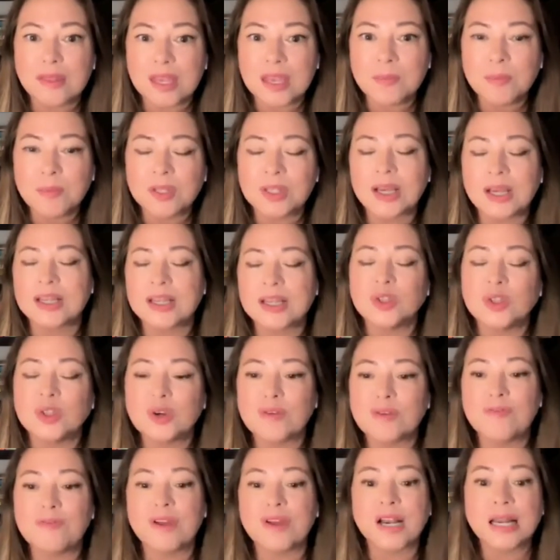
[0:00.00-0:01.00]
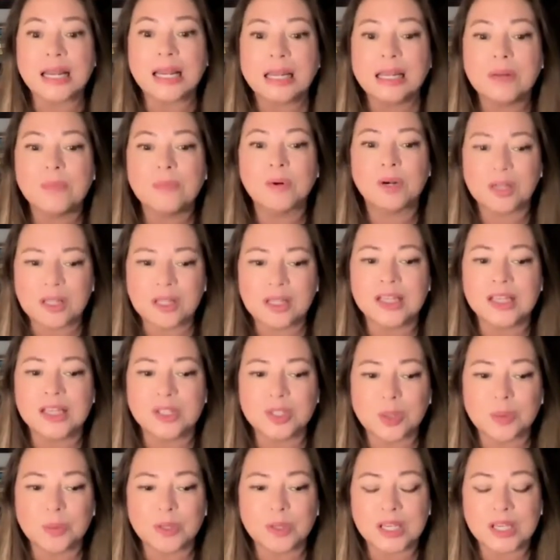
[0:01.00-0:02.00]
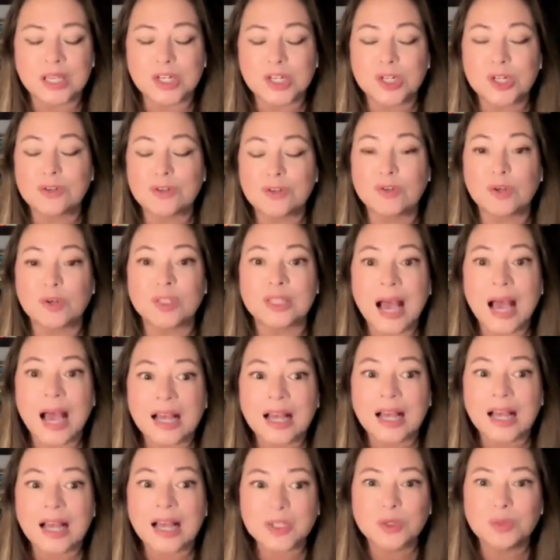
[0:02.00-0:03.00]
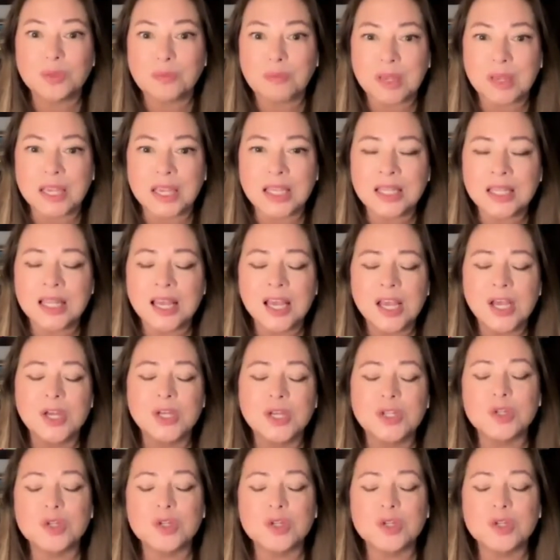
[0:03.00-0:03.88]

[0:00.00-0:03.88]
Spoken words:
theme that I took a very liberal interpretation of what hats could mean.